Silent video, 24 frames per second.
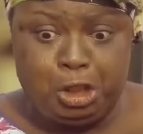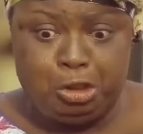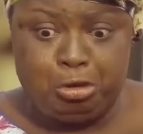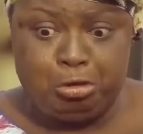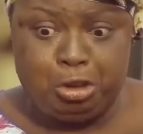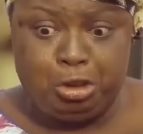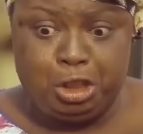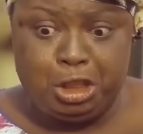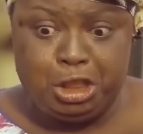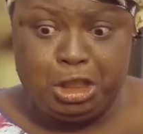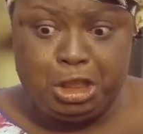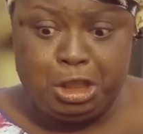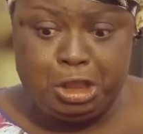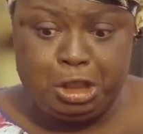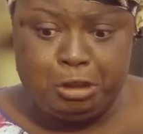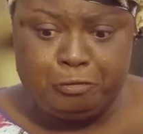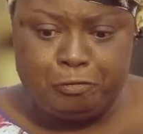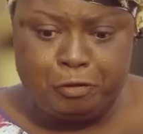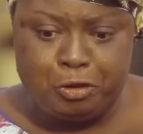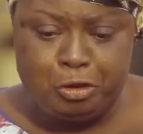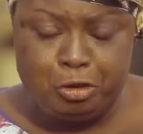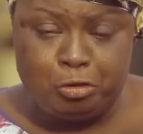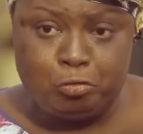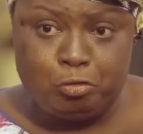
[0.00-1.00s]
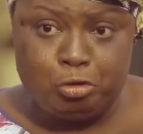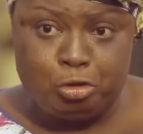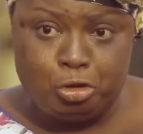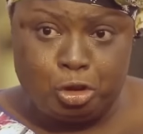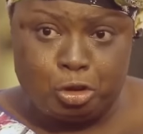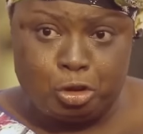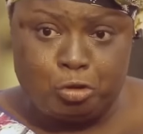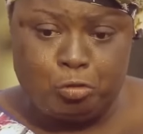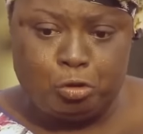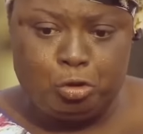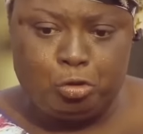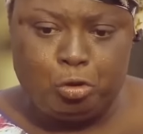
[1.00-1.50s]
one little thing he did for you. You
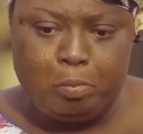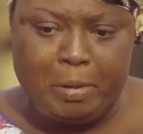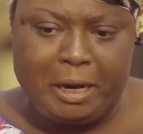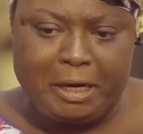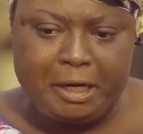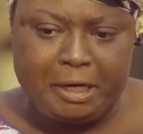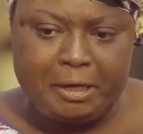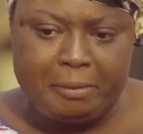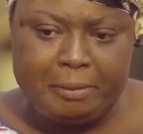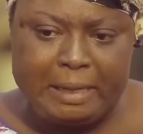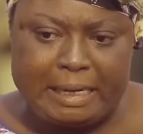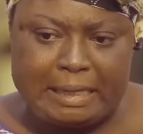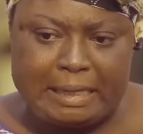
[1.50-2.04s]
just want to marry